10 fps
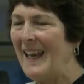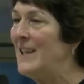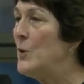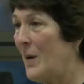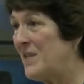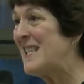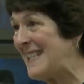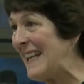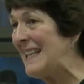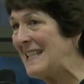and you have
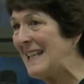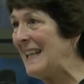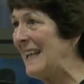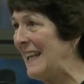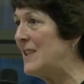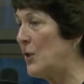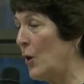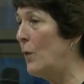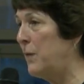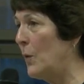standing to
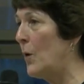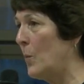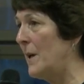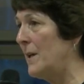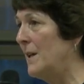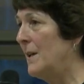go forward.